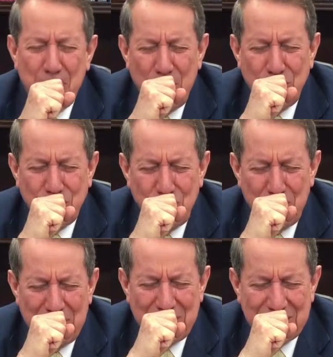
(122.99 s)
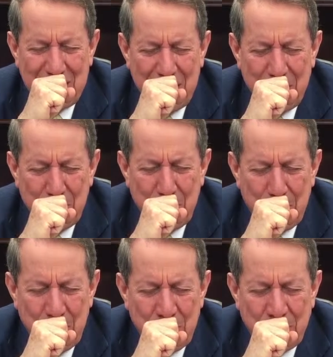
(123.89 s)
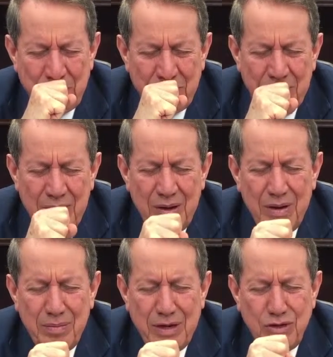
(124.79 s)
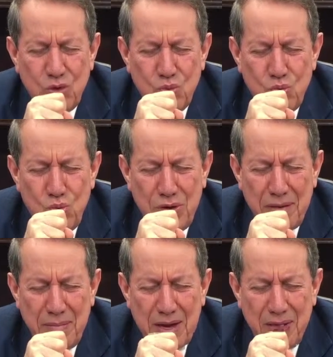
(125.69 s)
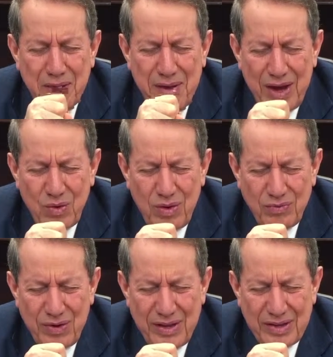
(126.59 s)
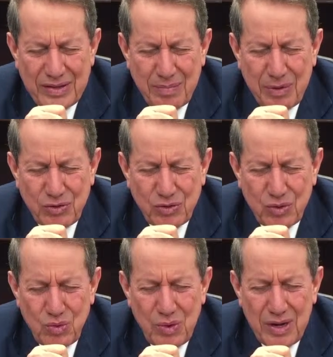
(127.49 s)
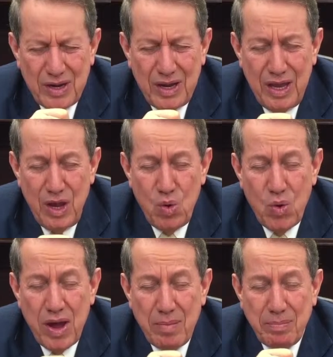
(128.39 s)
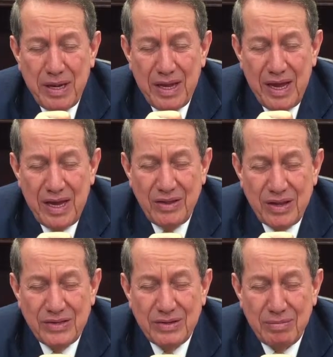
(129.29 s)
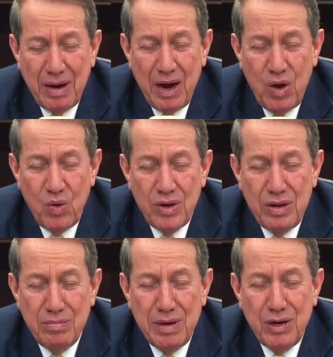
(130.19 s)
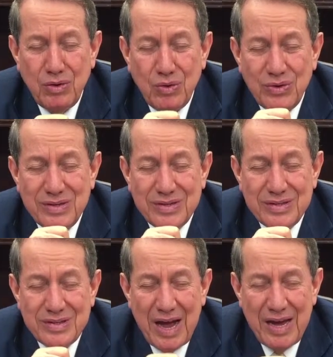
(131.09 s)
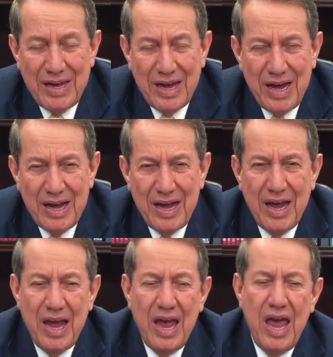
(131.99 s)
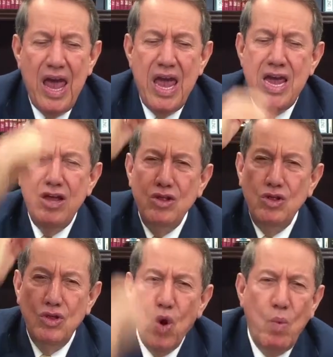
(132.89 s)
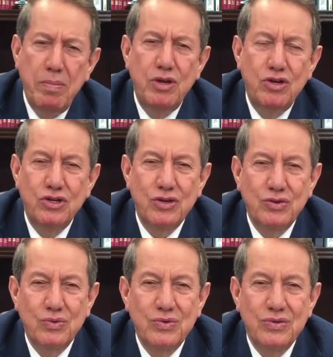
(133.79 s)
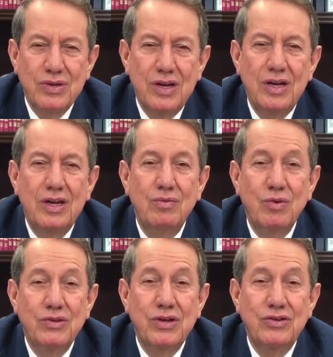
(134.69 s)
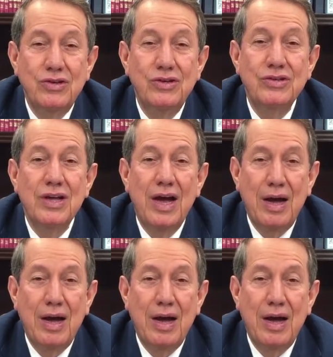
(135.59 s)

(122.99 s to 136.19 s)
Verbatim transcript: be the most serious of all the problems. But now I unite my faith with the faith of these people. I rebuke all the evil now and say, Get out. In the name of Jesus. And you say,